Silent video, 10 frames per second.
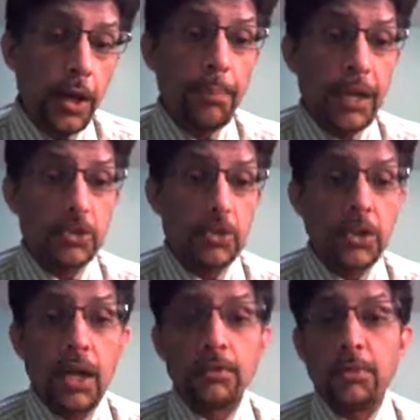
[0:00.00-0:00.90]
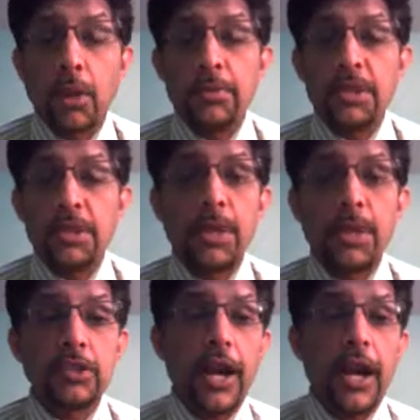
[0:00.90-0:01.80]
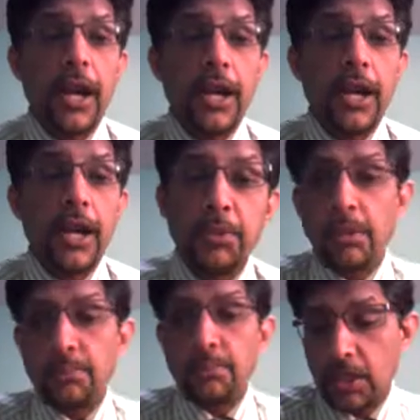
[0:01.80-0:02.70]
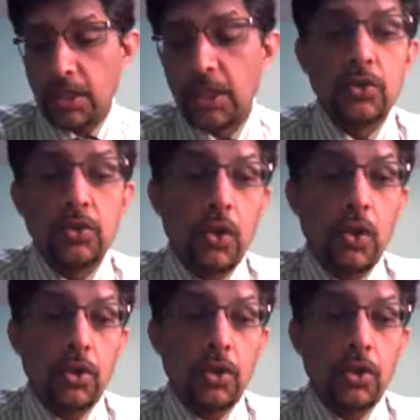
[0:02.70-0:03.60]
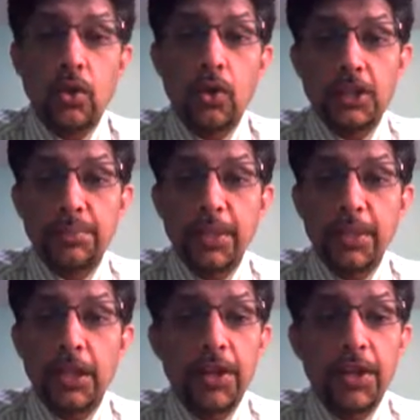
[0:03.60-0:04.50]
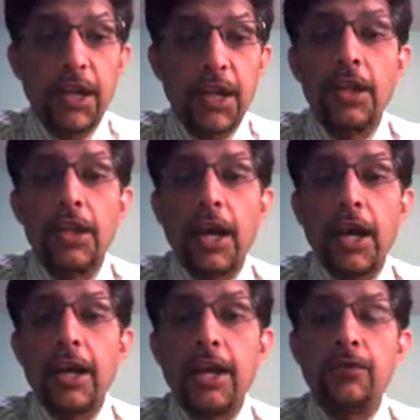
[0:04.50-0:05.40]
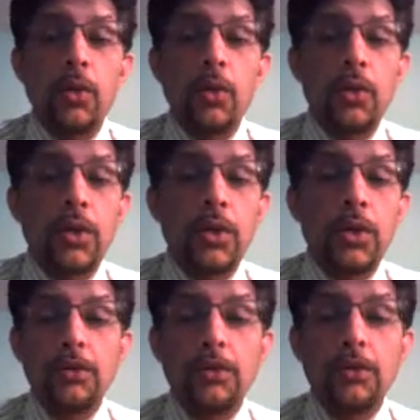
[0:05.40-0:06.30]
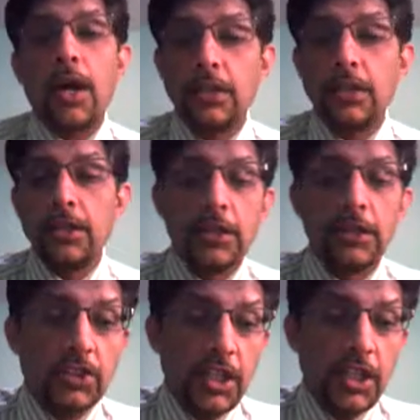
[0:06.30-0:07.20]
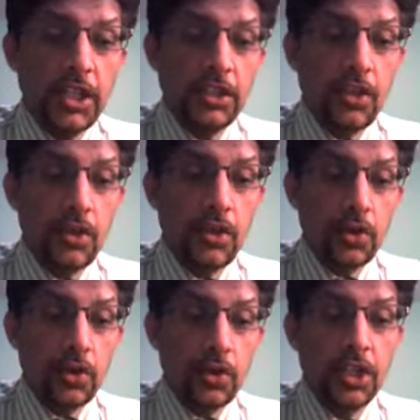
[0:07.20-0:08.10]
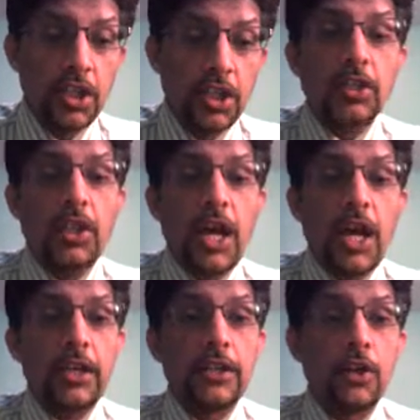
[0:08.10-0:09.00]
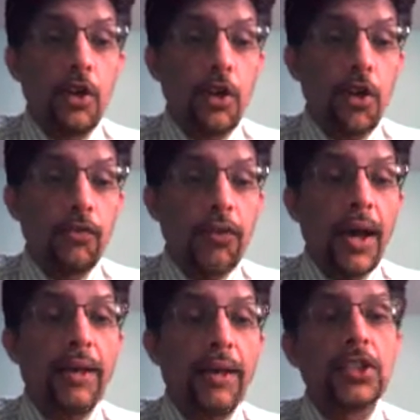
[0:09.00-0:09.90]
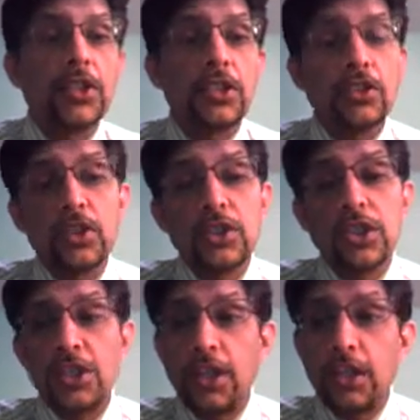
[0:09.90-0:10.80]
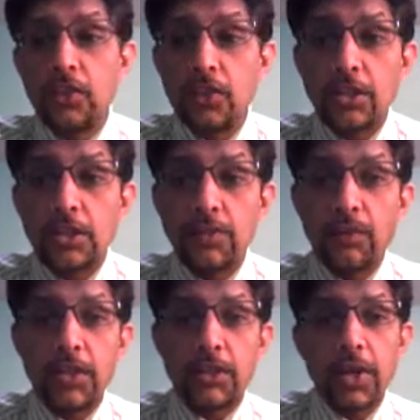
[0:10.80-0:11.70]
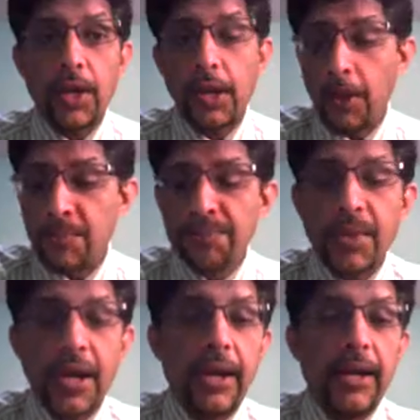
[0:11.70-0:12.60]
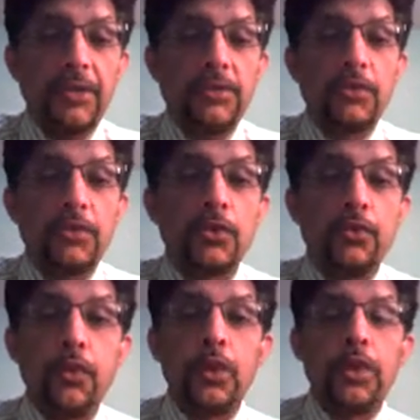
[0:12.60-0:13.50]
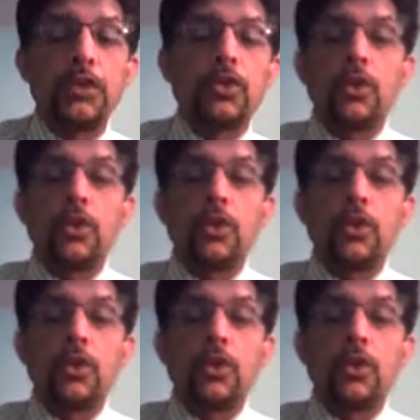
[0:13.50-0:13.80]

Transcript: Pakistan, with Mohammad Abbas and Mir Hamza not out on not respectively, and 400 for 9, thus setting the Aussies a target of 538 runs for victory. And with 2 full days to